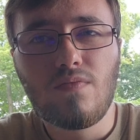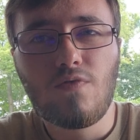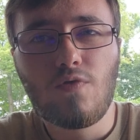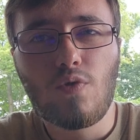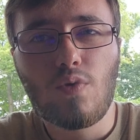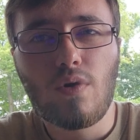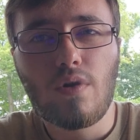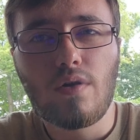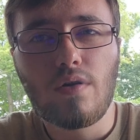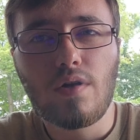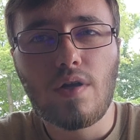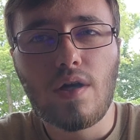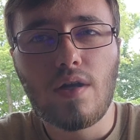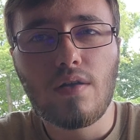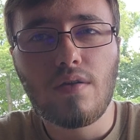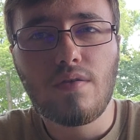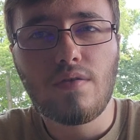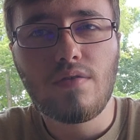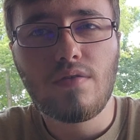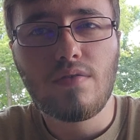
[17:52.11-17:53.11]

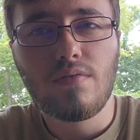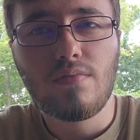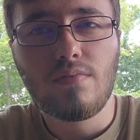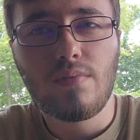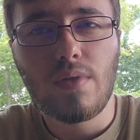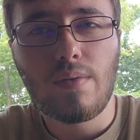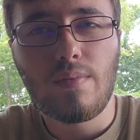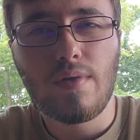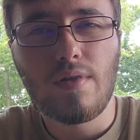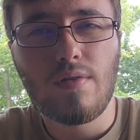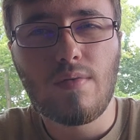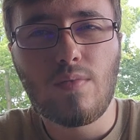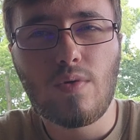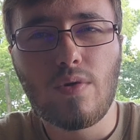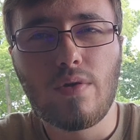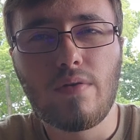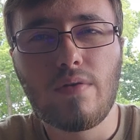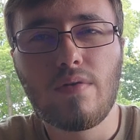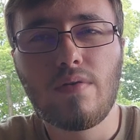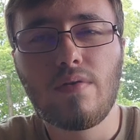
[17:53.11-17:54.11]
$400, maybe a little more.